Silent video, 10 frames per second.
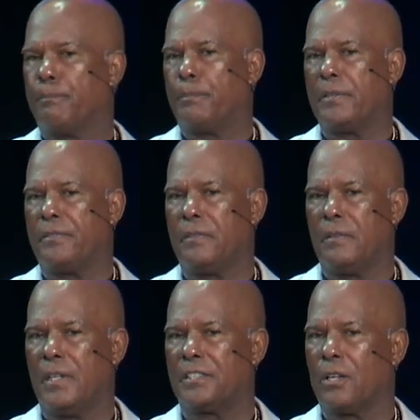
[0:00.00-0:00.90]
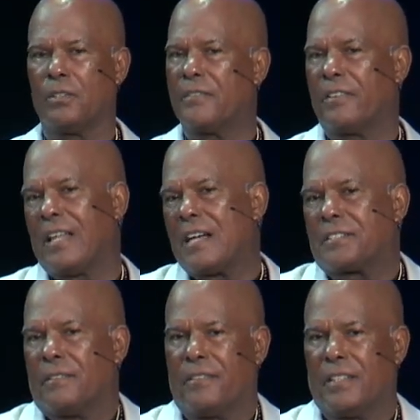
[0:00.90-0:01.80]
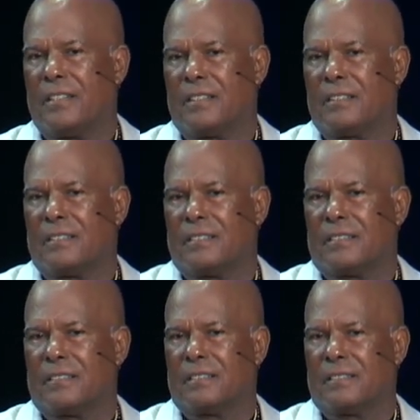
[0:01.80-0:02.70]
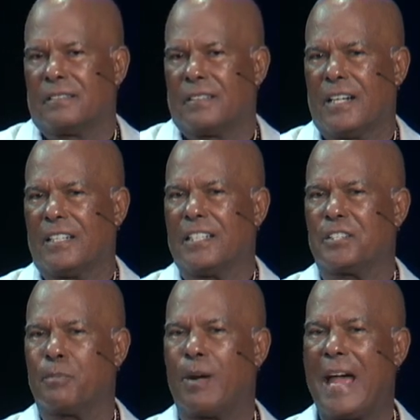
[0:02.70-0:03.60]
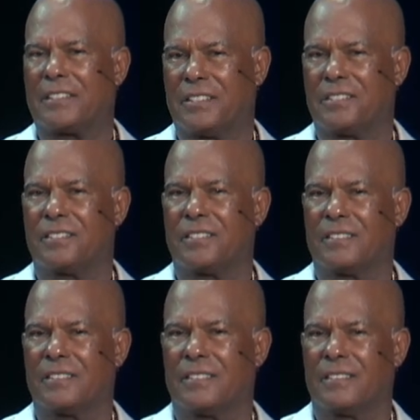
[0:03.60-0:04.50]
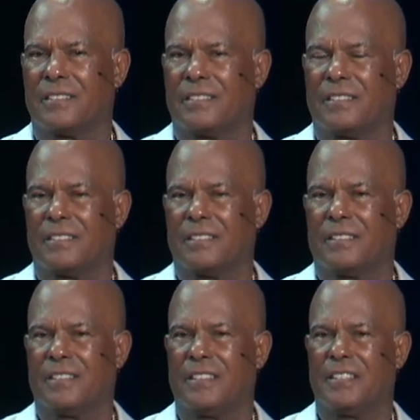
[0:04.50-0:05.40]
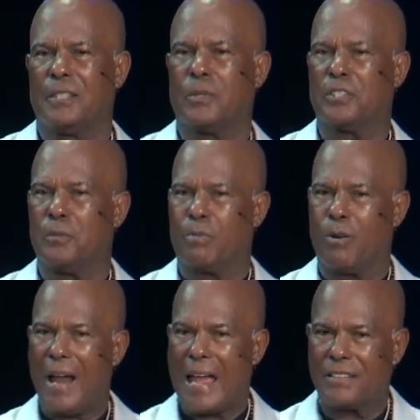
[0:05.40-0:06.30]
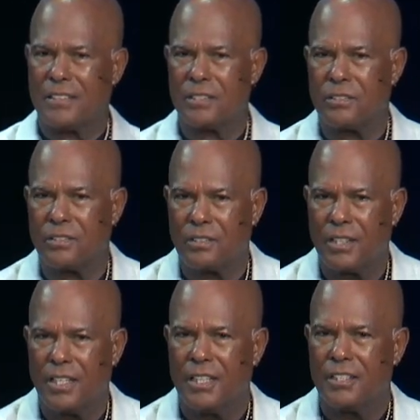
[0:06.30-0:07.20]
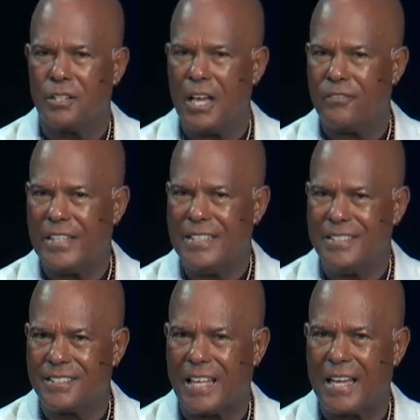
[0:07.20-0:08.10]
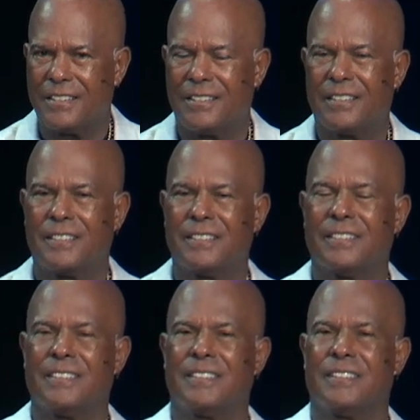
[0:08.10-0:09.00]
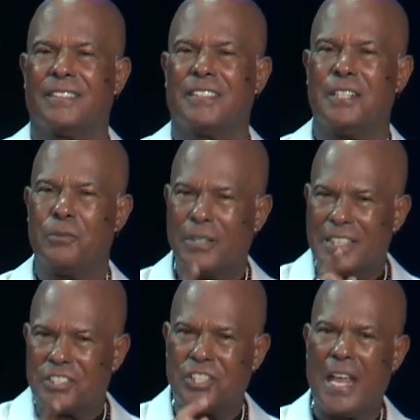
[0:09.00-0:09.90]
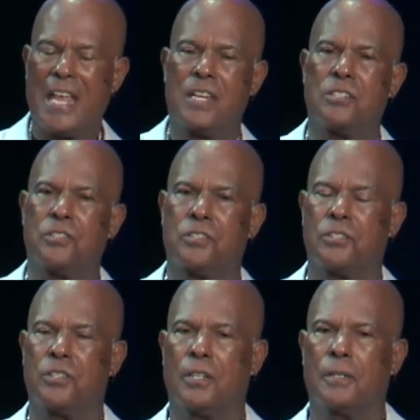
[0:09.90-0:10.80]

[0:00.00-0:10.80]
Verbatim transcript: But it's only philosophy unless you practice. Then once you practice, you have insight. You really change.